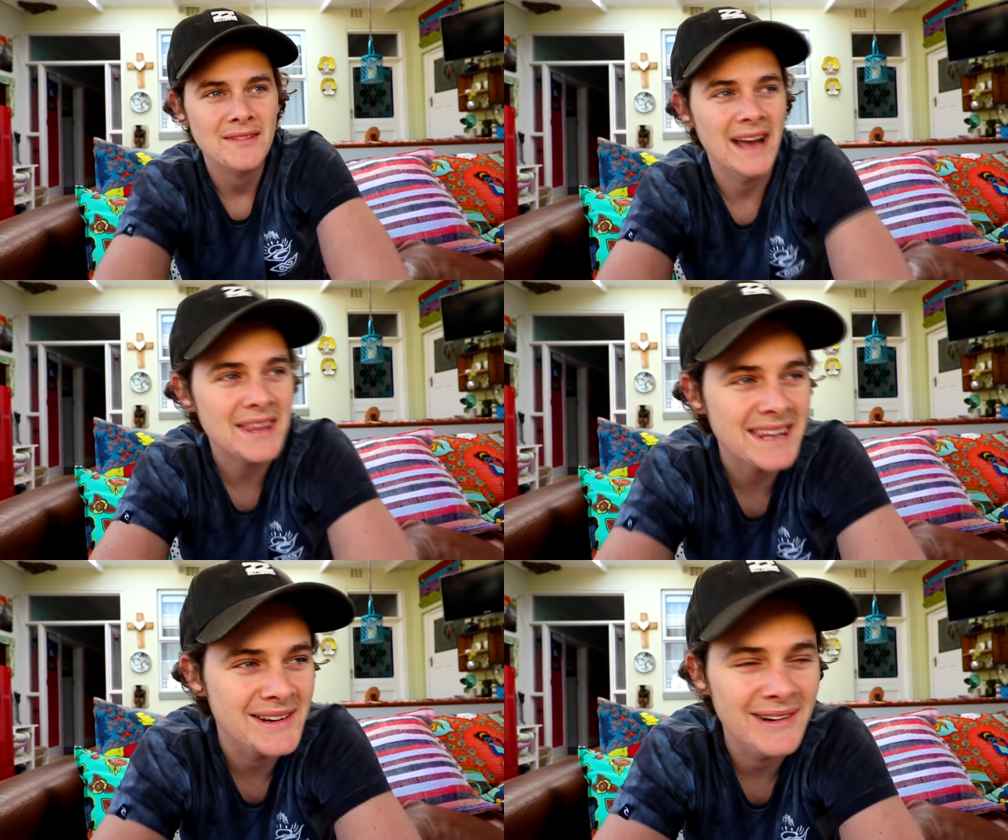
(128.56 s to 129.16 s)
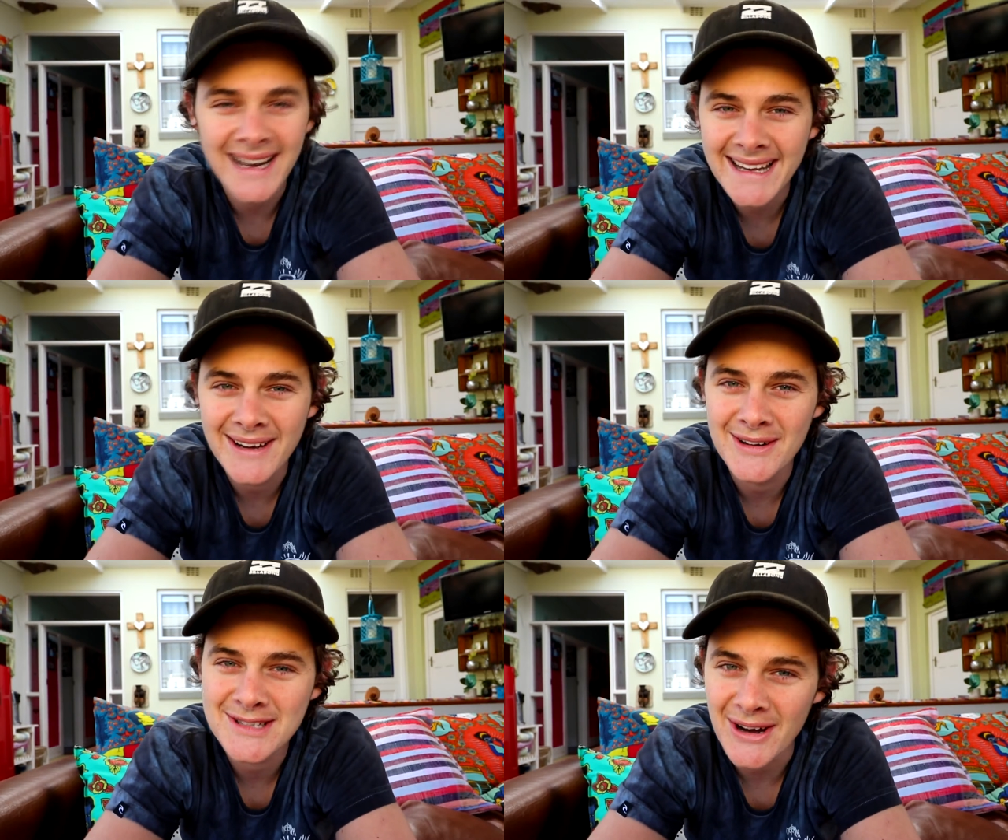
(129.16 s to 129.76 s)
Nothing really
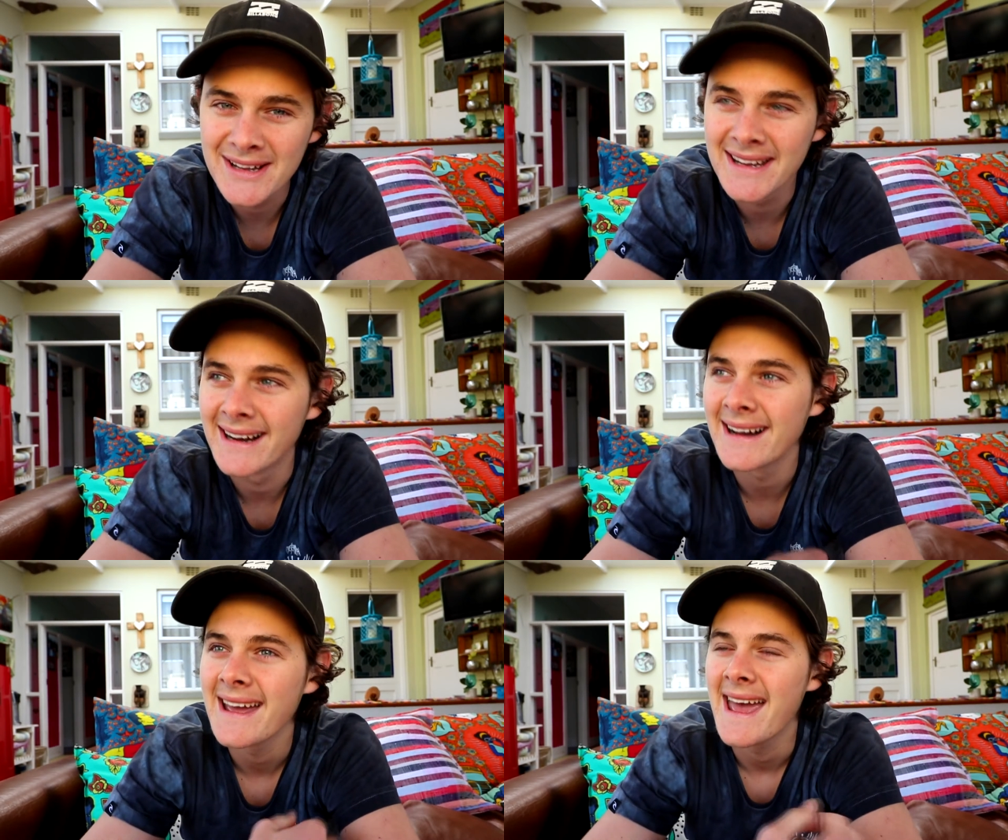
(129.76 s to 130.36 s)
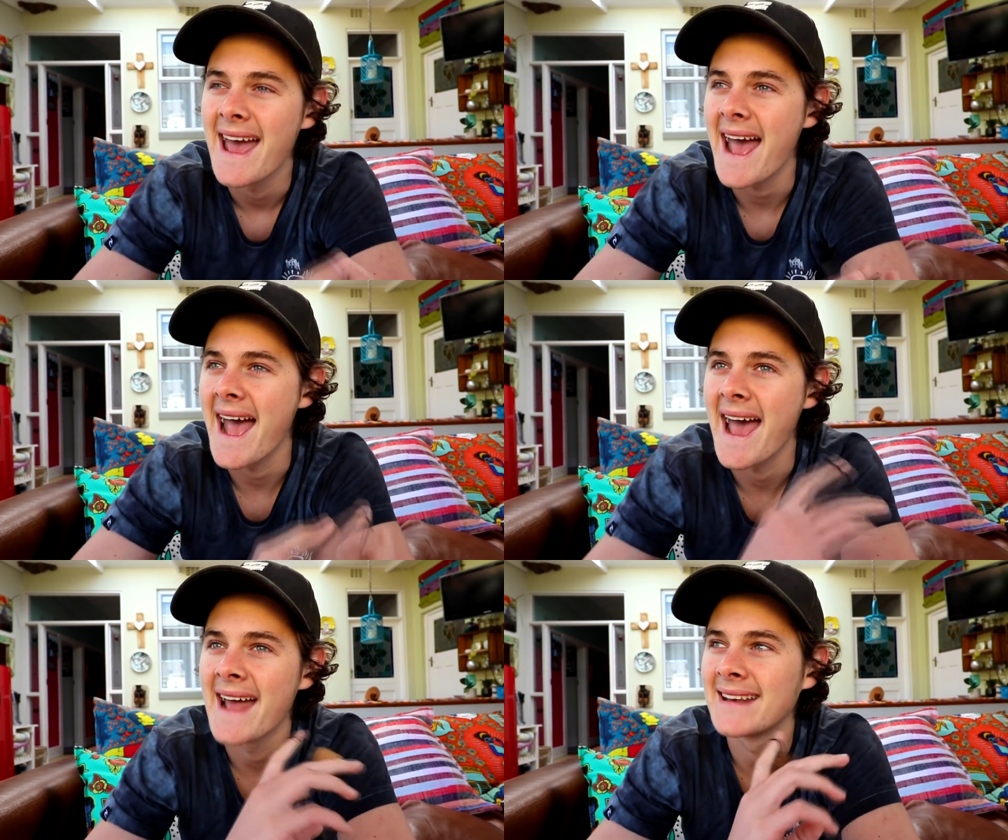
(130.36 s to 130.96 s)
goes on here,
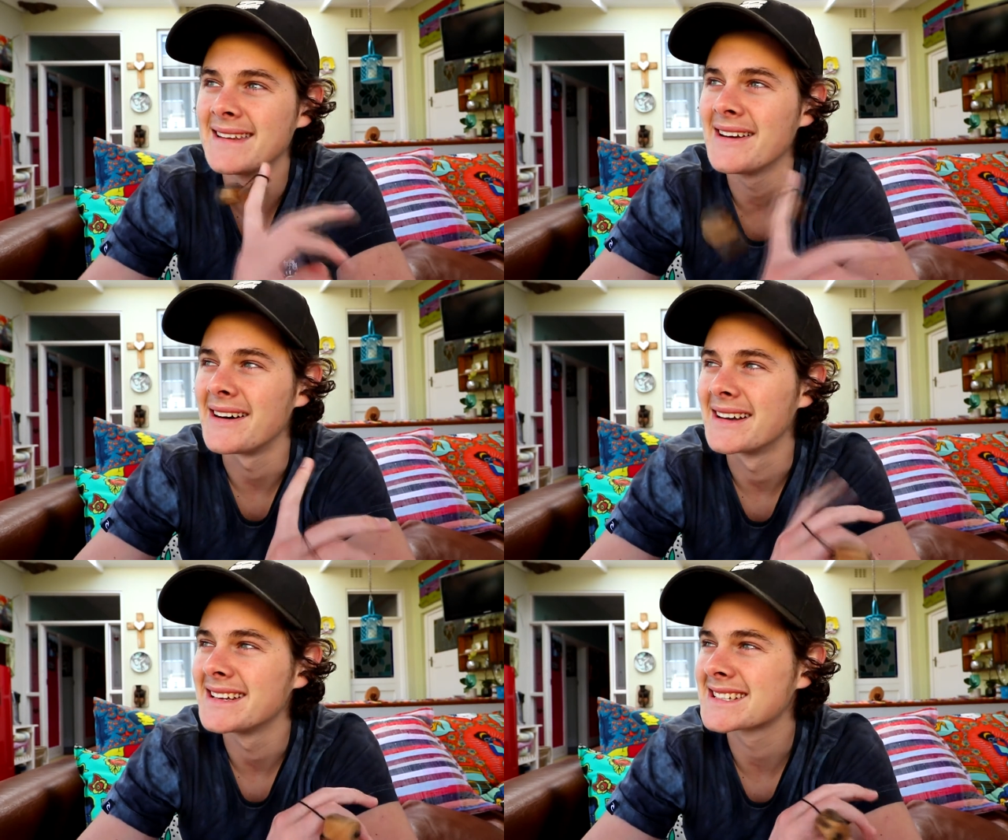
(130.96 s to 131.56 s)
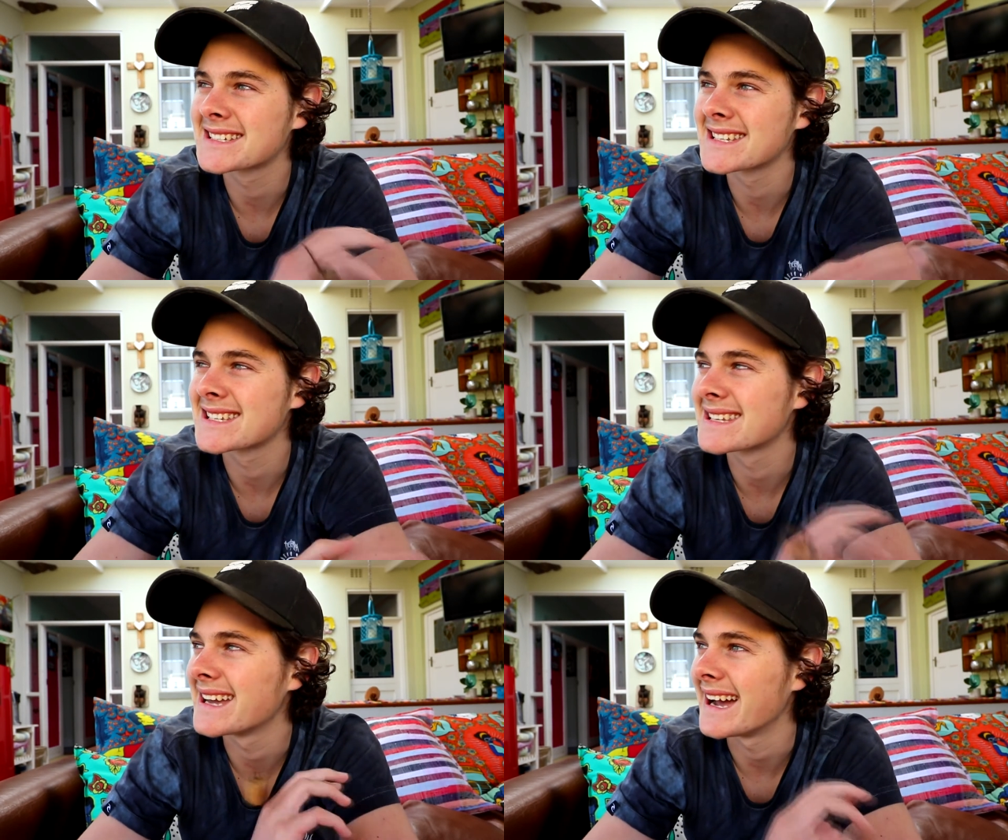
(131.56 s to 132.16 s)
and yeah, it's just,